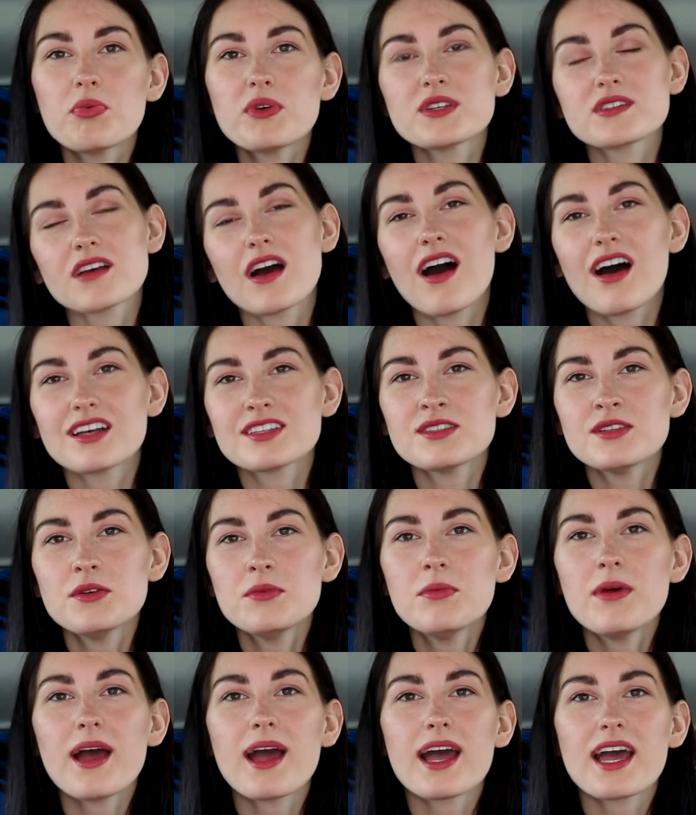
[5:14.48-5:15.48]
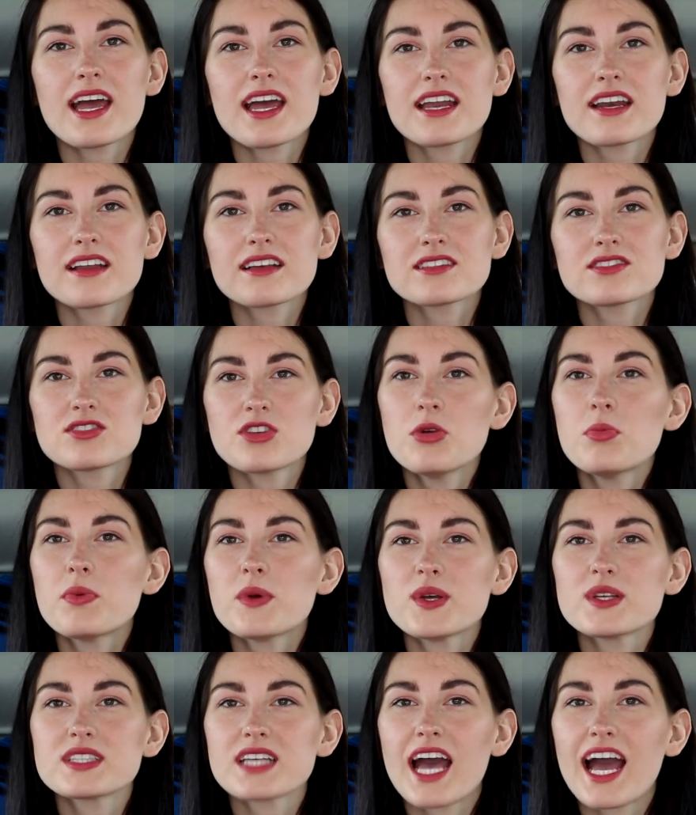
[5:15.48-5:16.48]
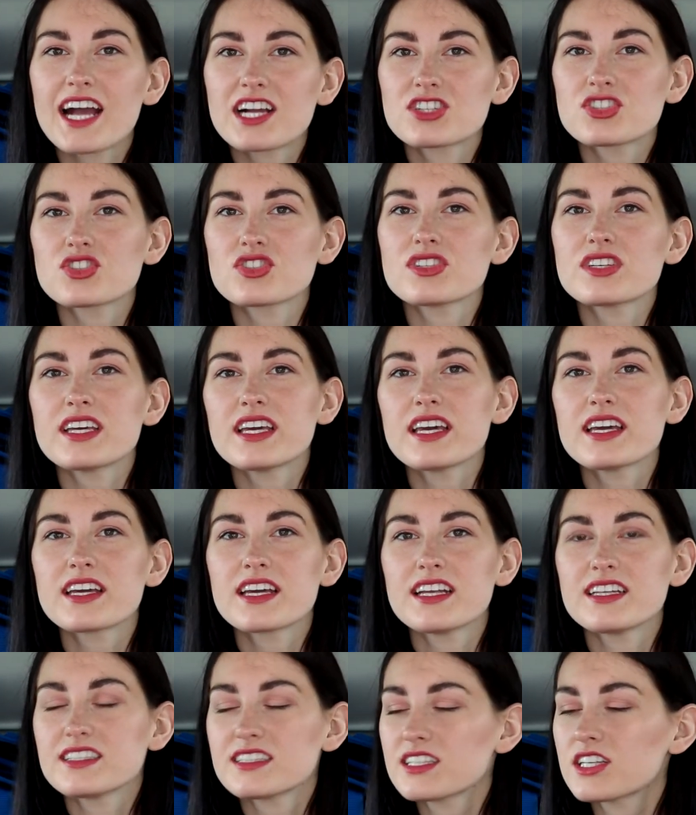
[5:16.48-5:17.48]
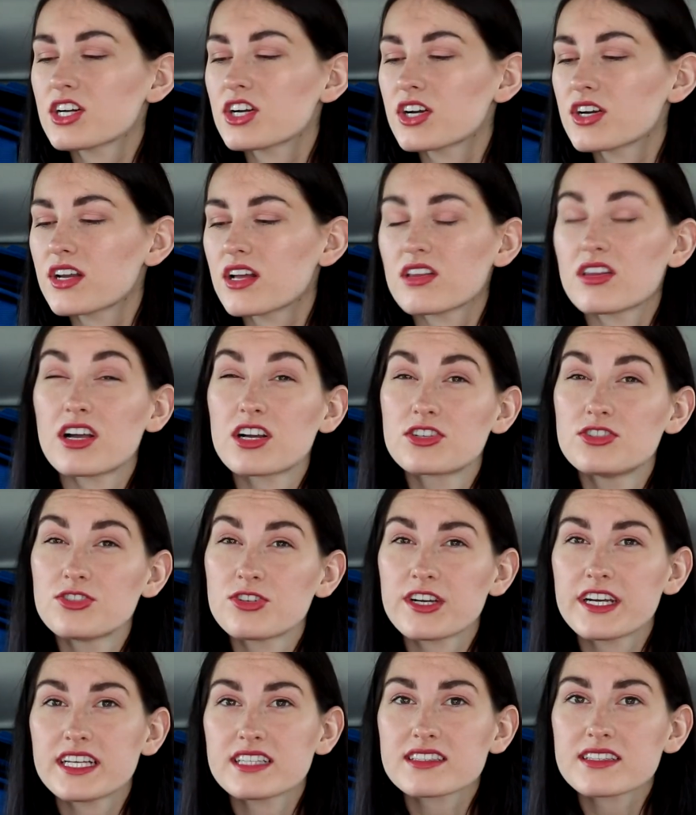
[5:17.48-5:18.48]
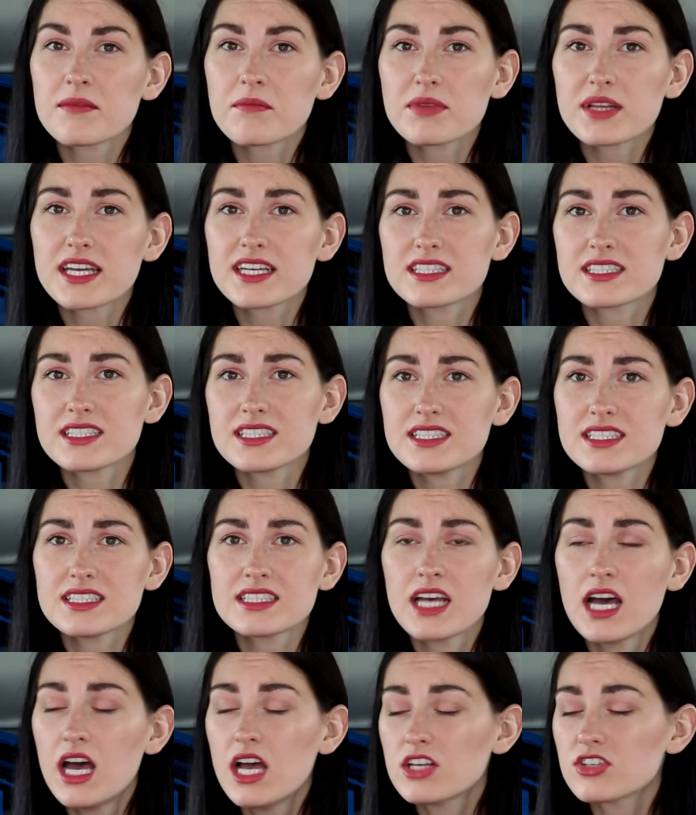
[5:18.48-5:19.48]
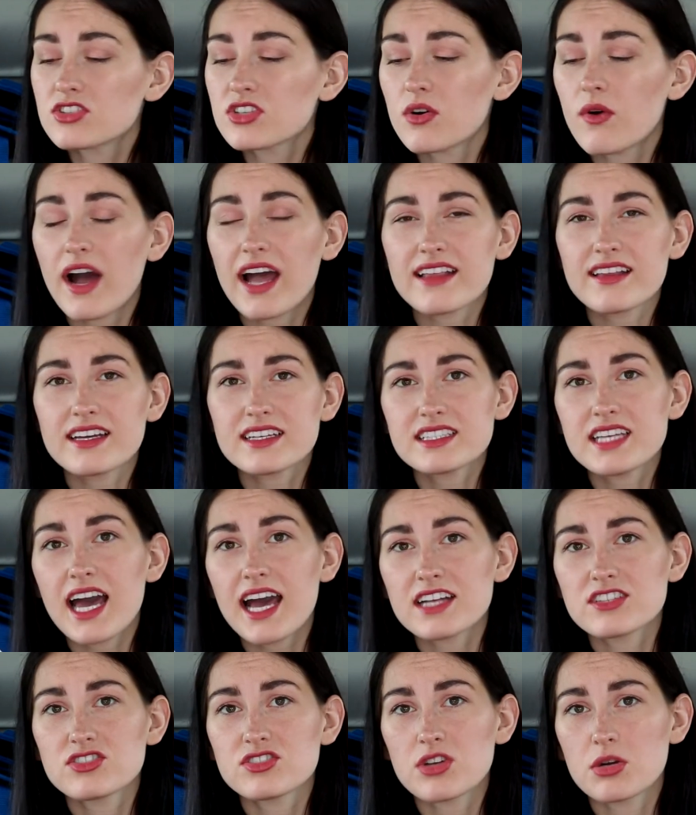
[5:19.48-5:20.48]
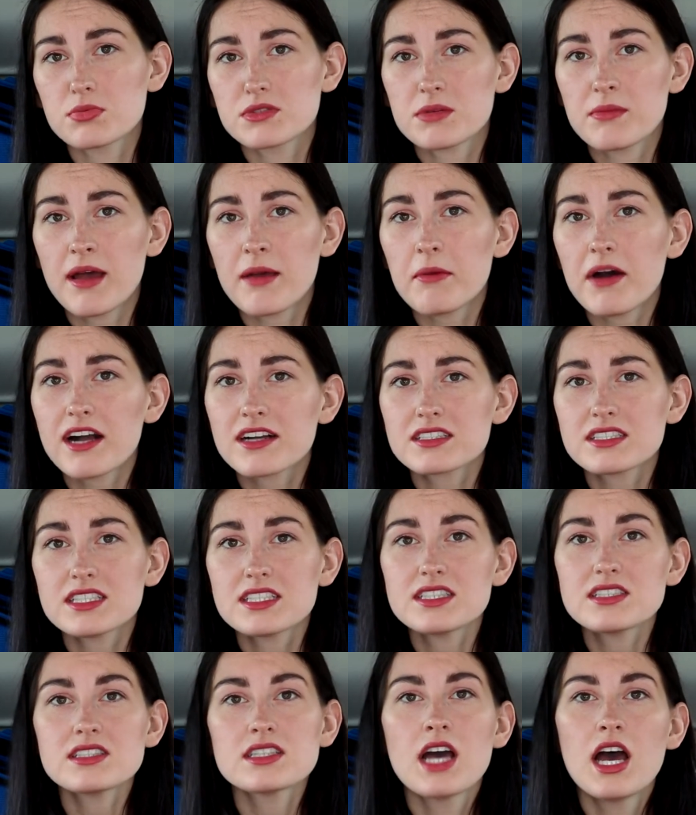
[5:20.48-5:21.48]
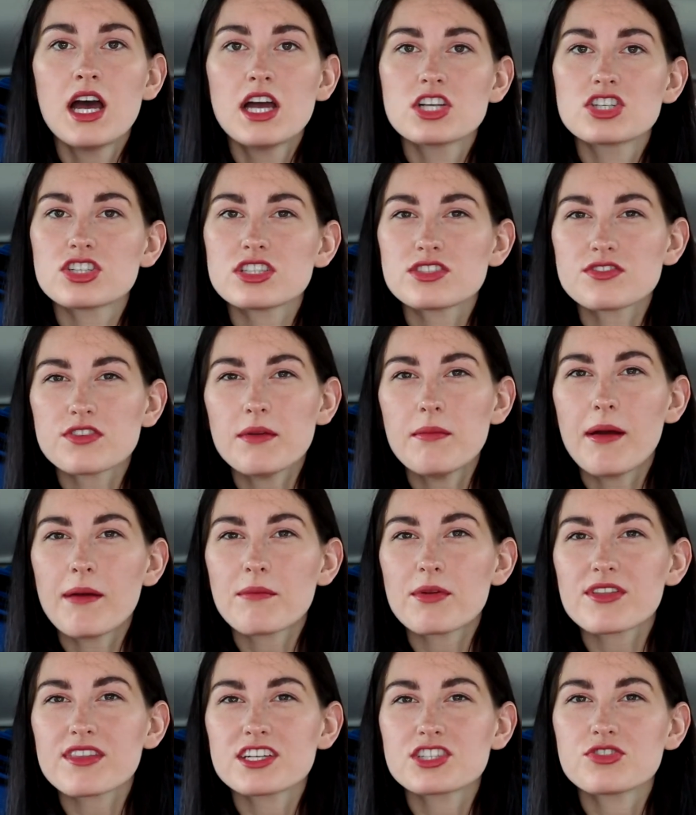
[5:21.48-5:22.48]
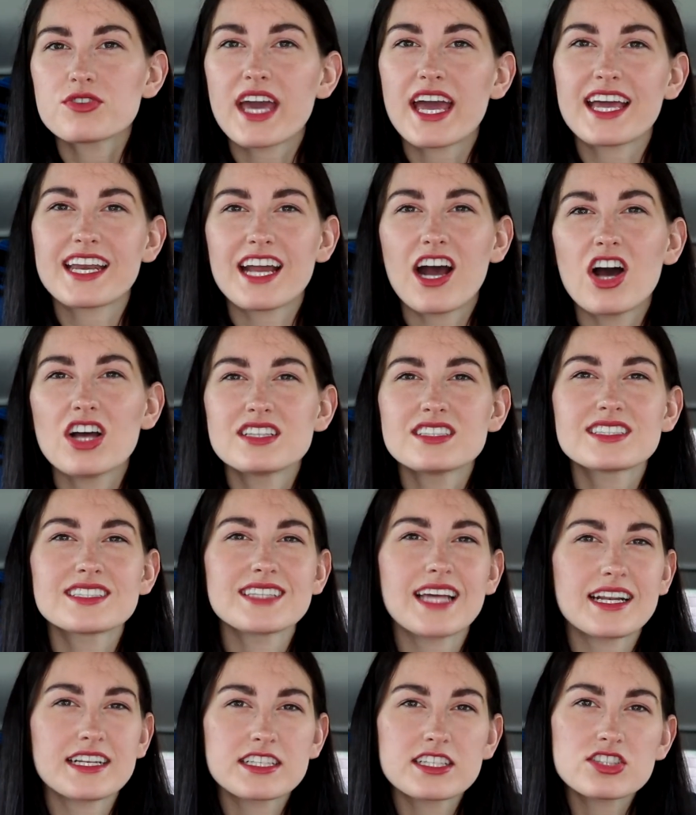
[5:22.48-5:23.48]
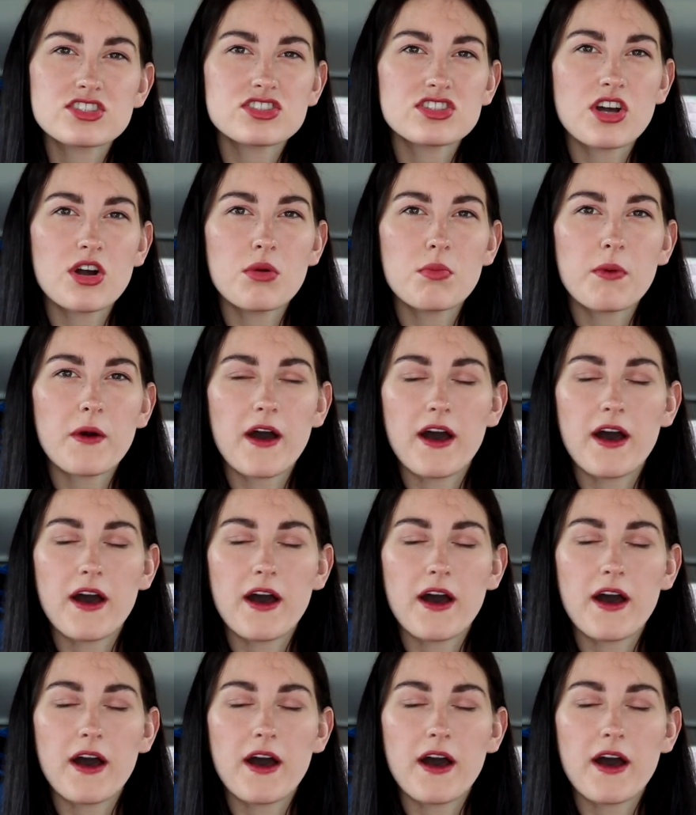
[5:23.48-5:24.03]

is awesome, and soap is actually considered a luxury in some places. So I like to add soap to my boxes. Just remember that you get an unscented soap.